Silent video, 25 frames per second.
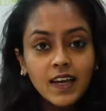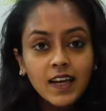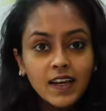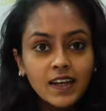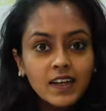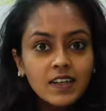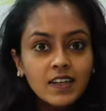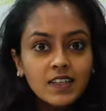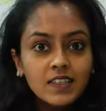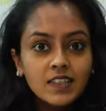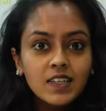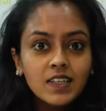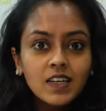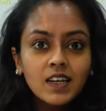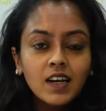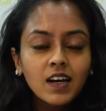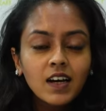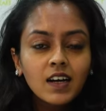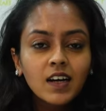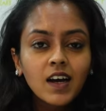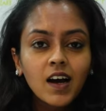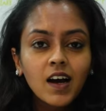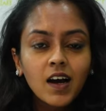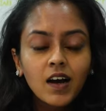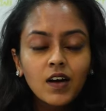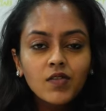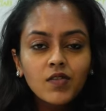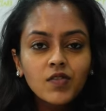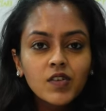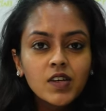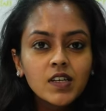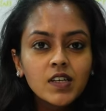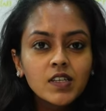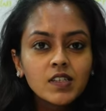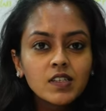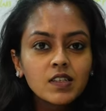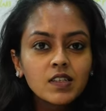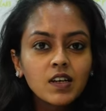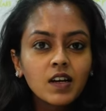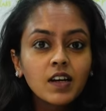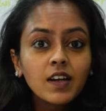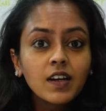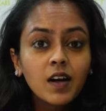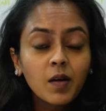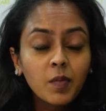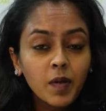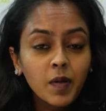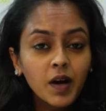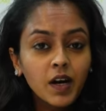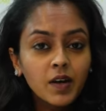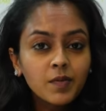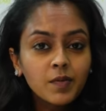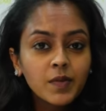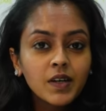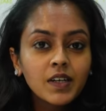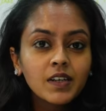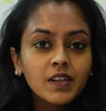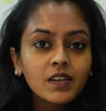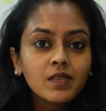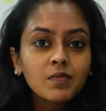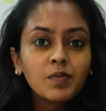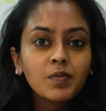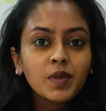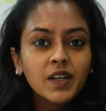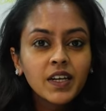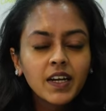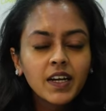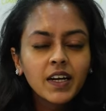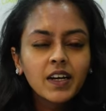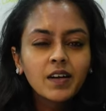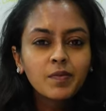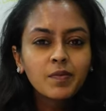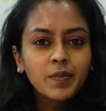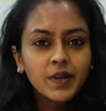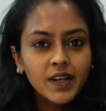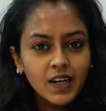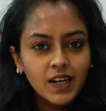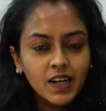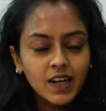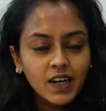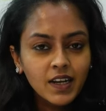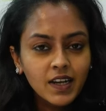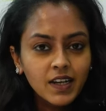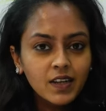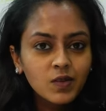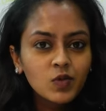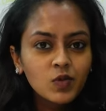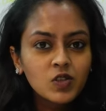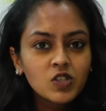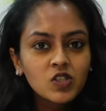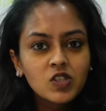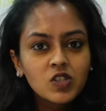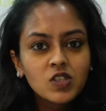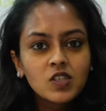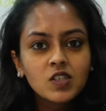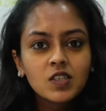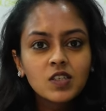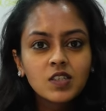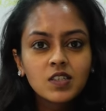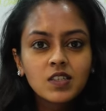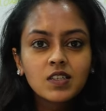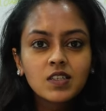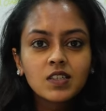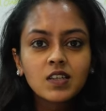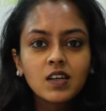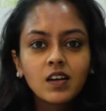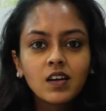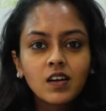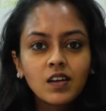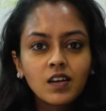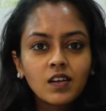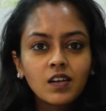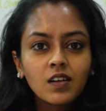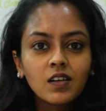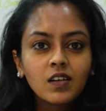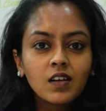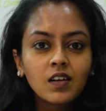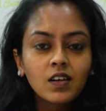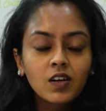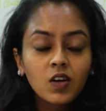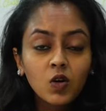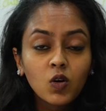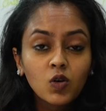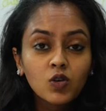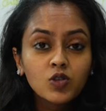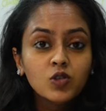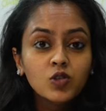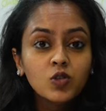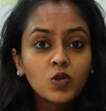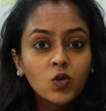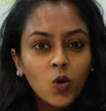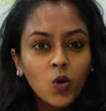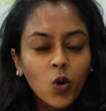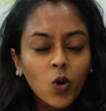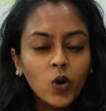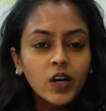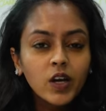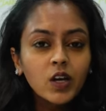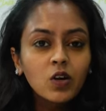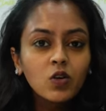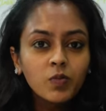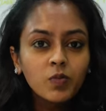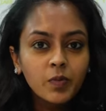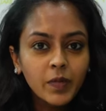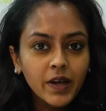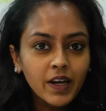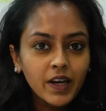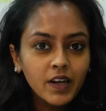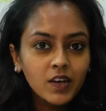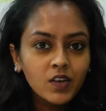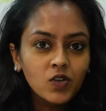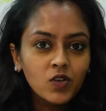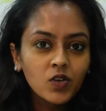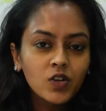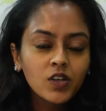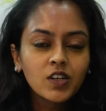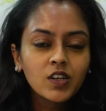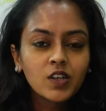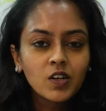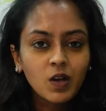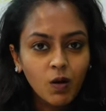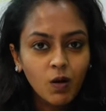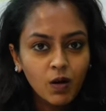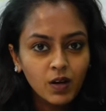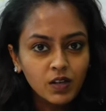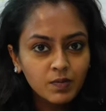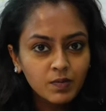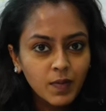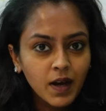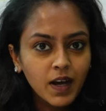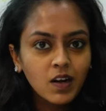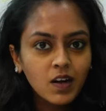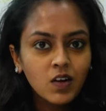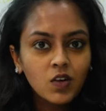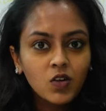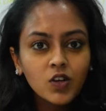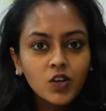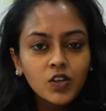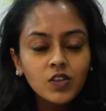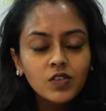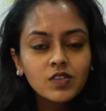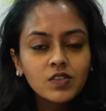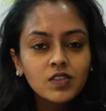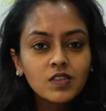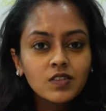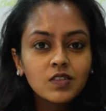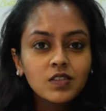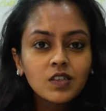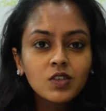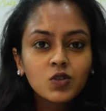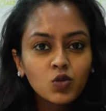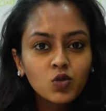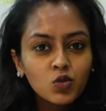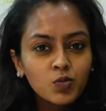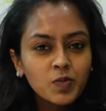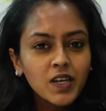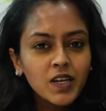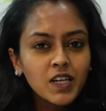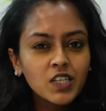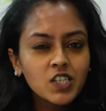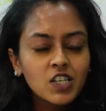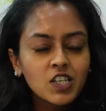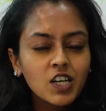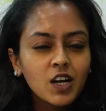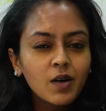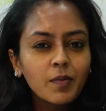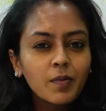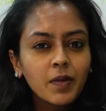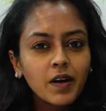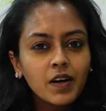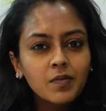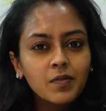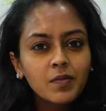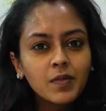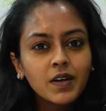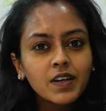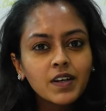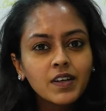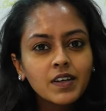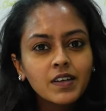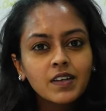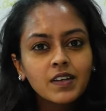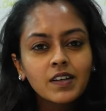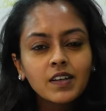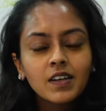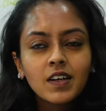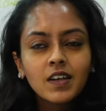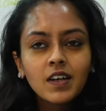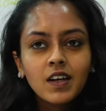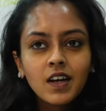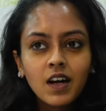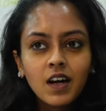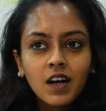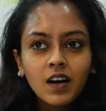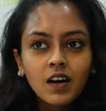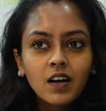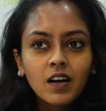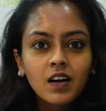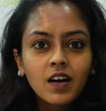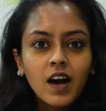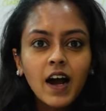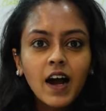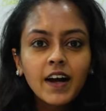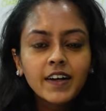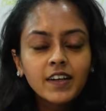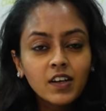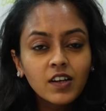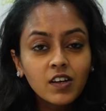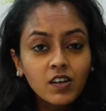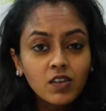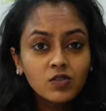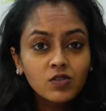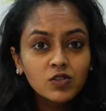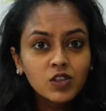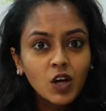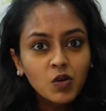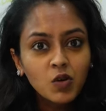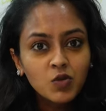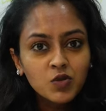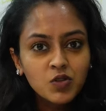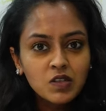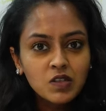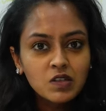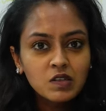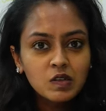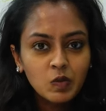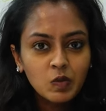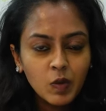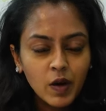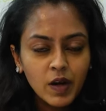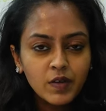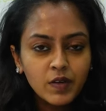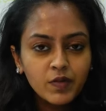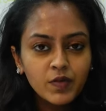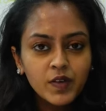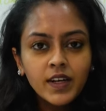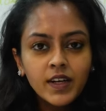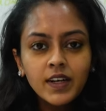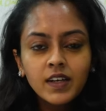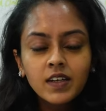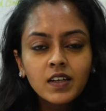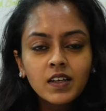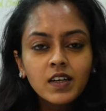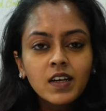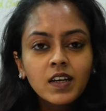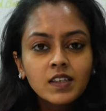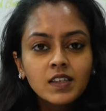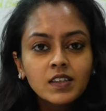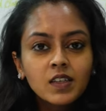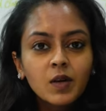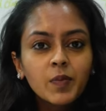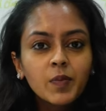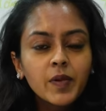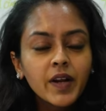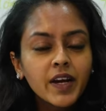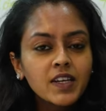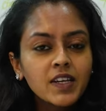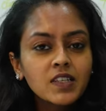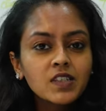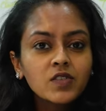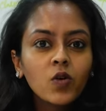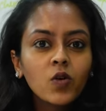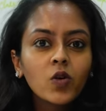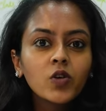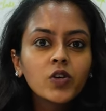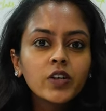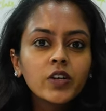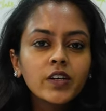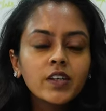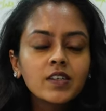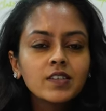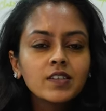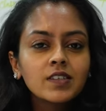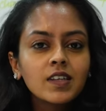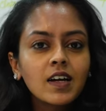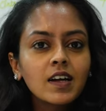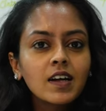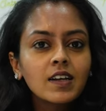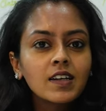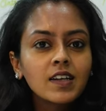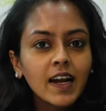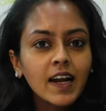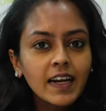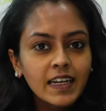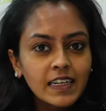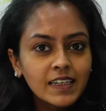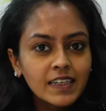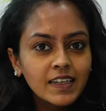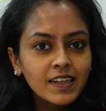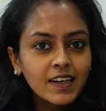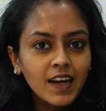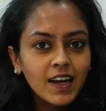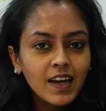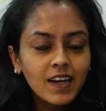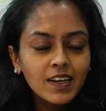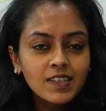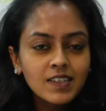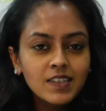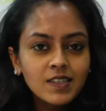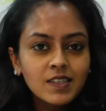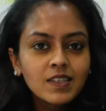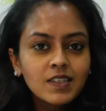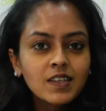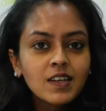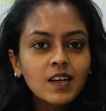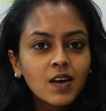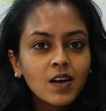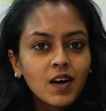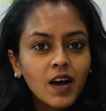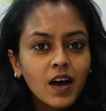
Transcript: second listing I have is an apartment in Brigade Brick Lane, which is close to Kogilu Main Road in North Bangalore. This is a 2 BHK apartment at around 1,000 square feet. The price quoted is 90 lakhs.